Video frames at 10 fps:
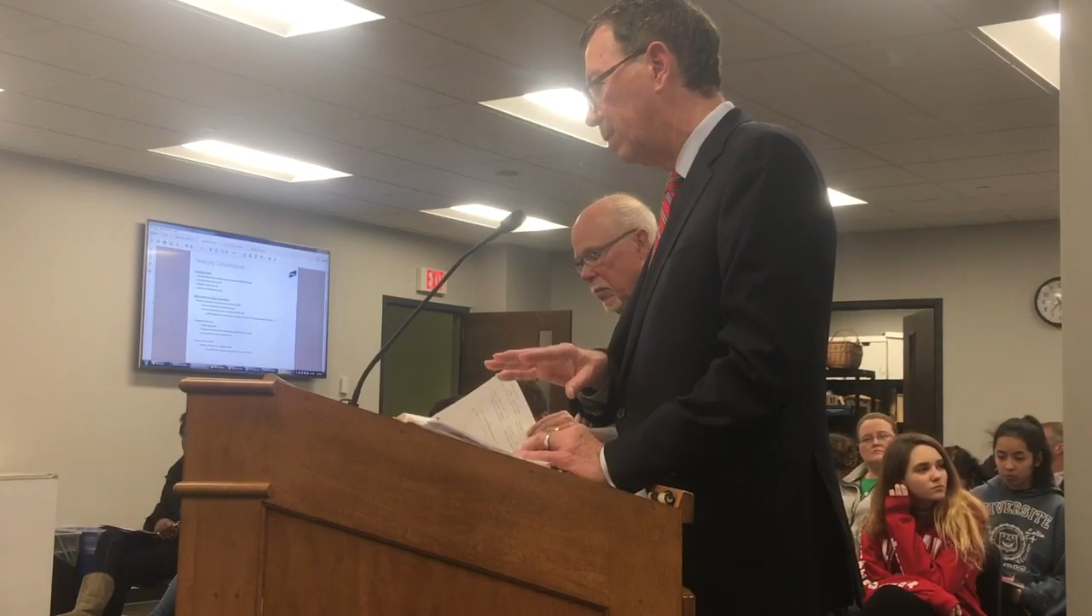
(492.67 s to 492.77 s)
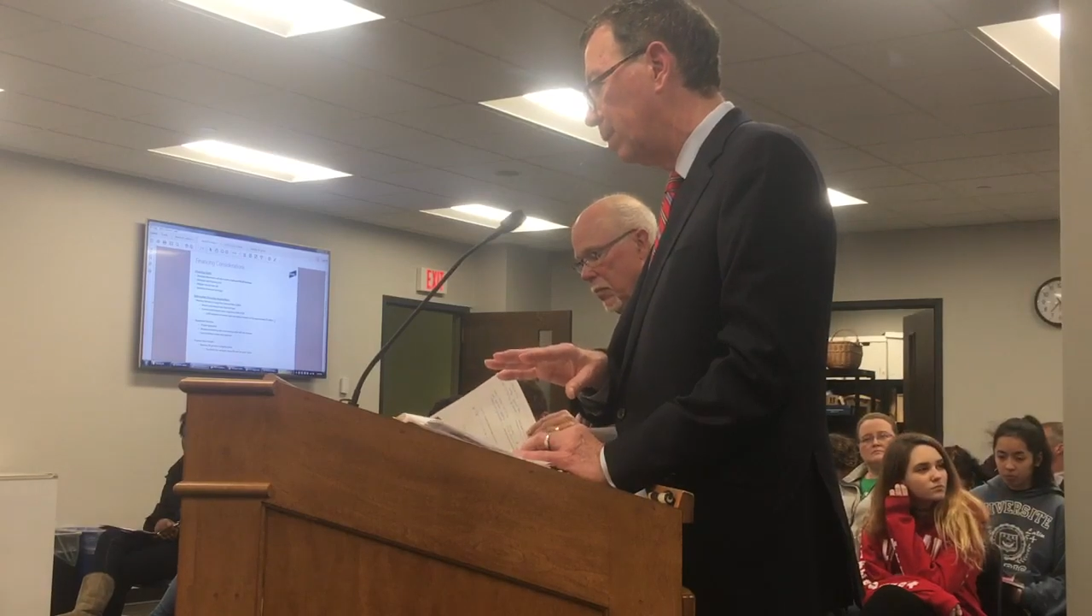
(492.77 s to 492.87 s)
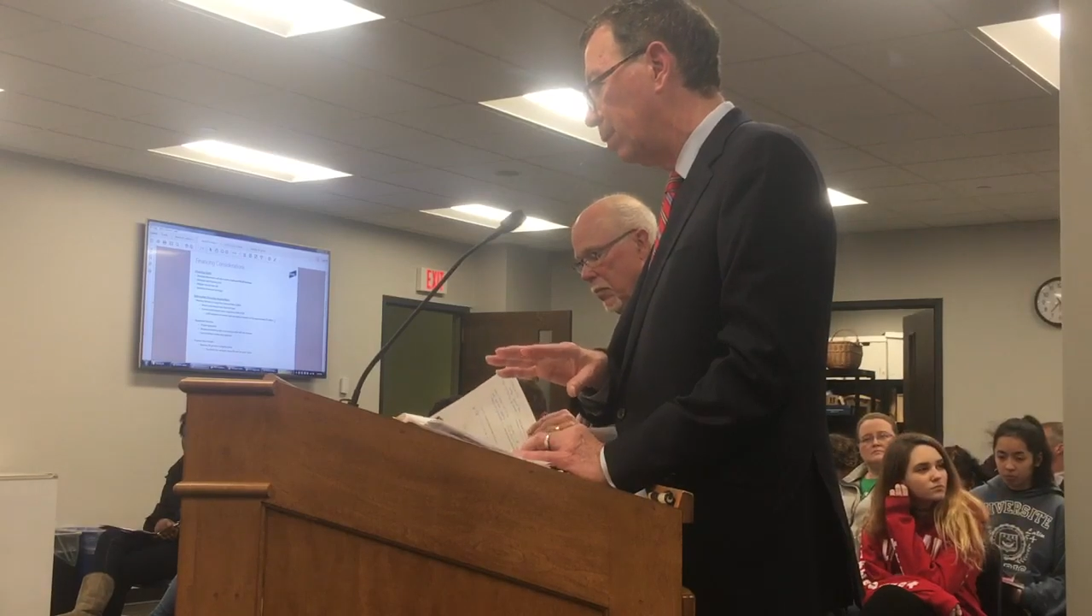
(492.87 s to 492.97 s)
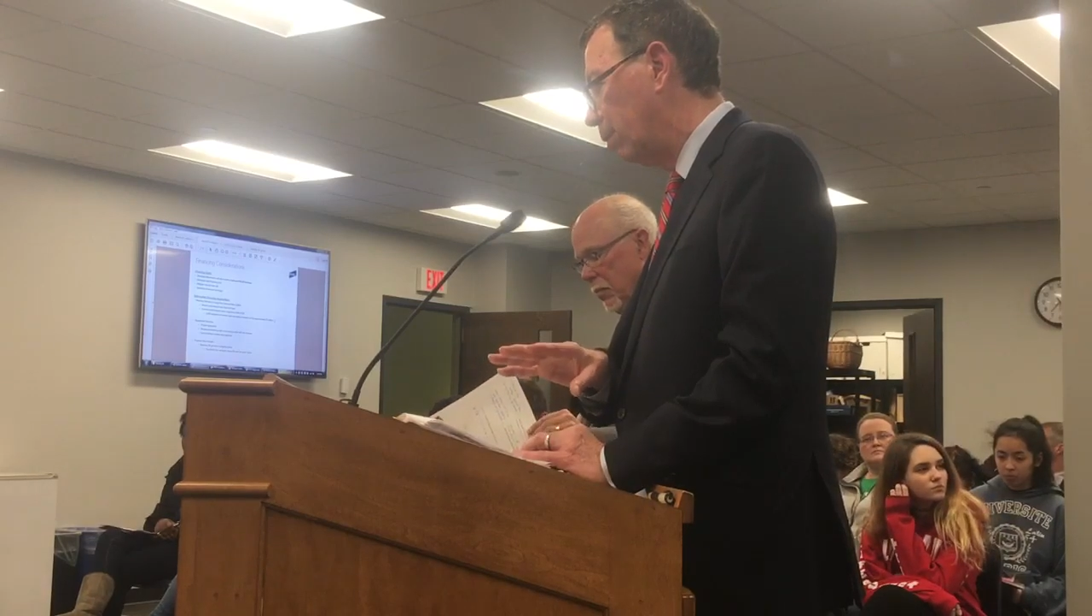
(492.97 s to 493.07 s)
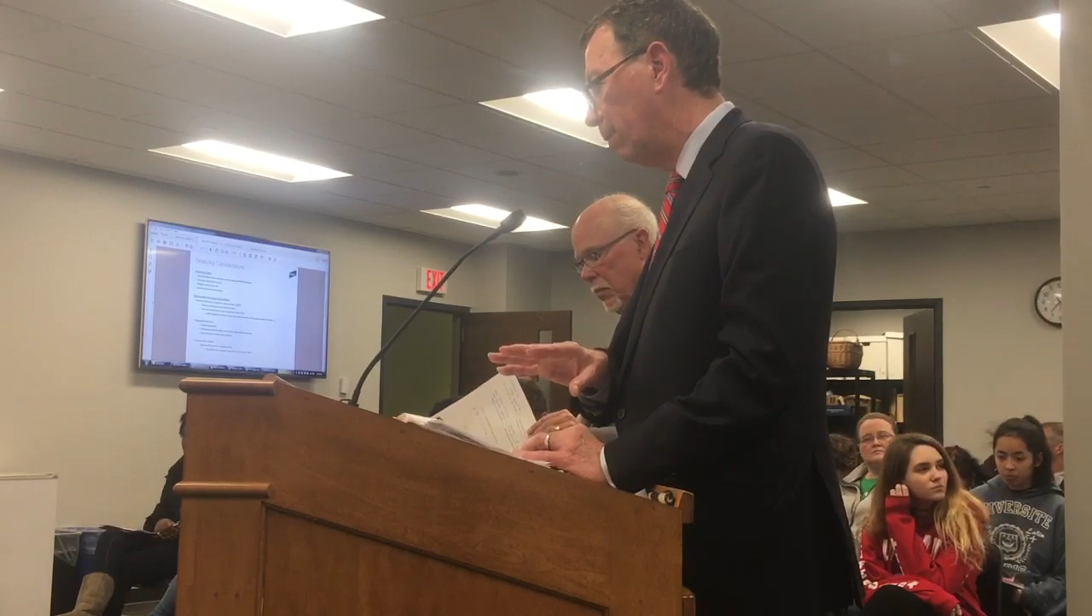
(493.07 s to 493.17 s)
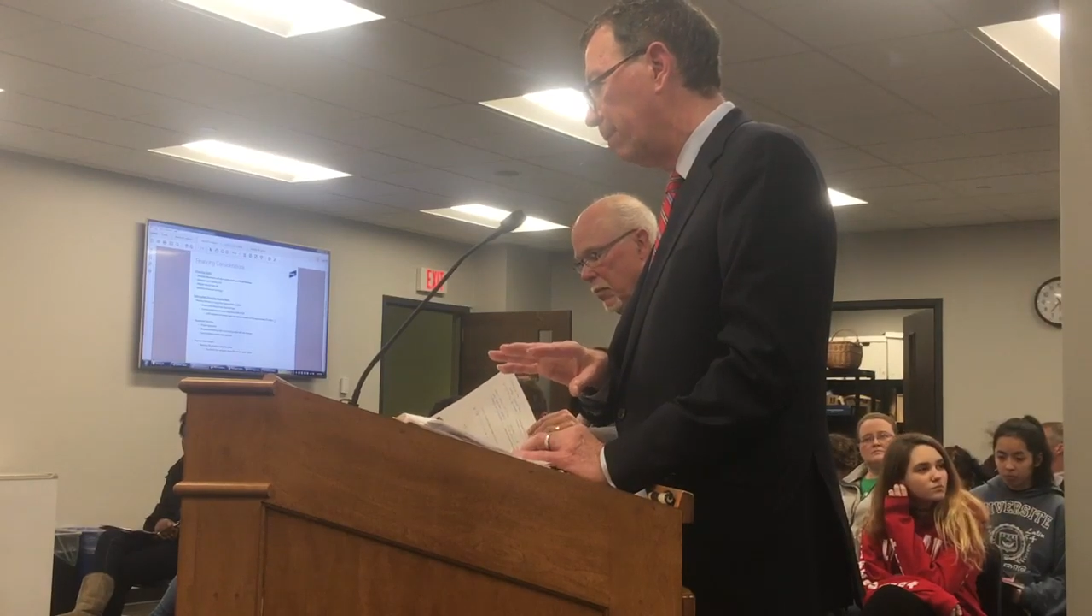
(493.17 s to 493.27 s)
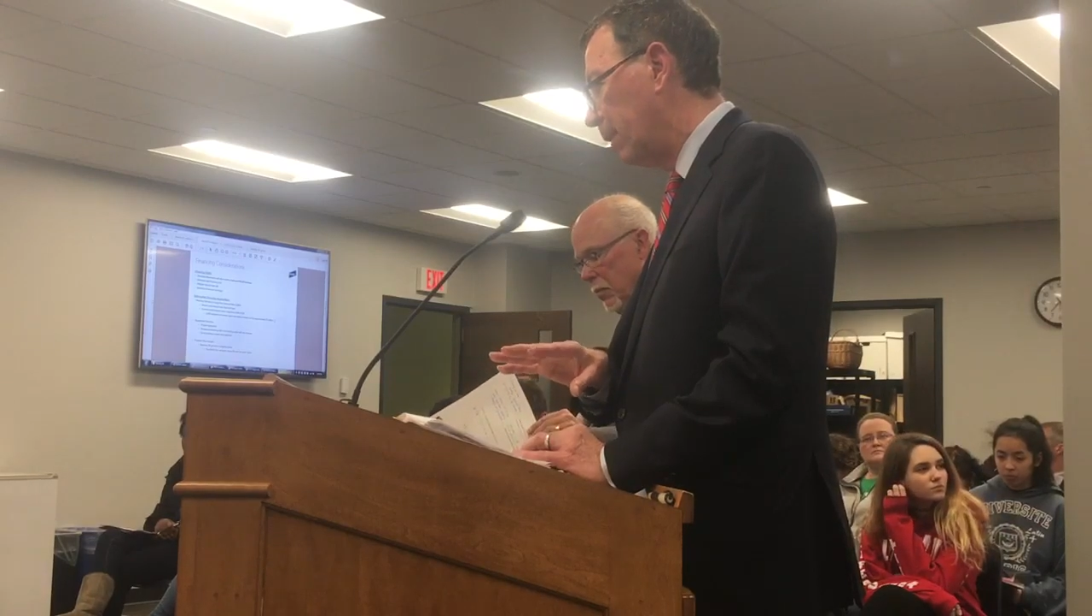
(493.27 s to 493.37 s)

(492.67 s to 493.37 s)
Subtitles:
to